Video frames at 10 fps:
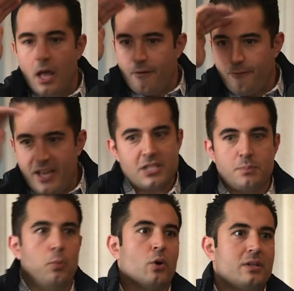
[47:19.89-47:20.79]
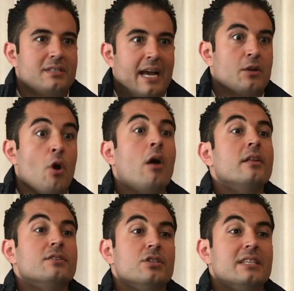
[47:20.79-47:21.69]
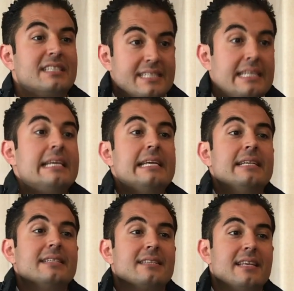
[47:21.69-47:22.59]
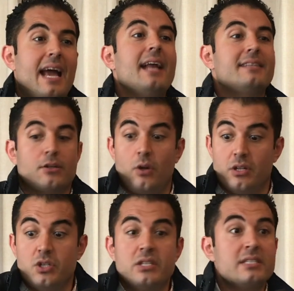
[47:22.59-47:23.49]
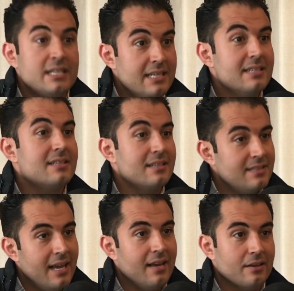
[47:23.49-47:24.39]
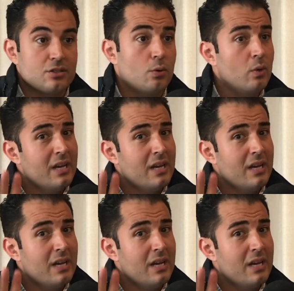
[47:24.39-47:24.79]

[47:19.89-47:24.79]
Facebook technology sees, the ad technology sees the data. So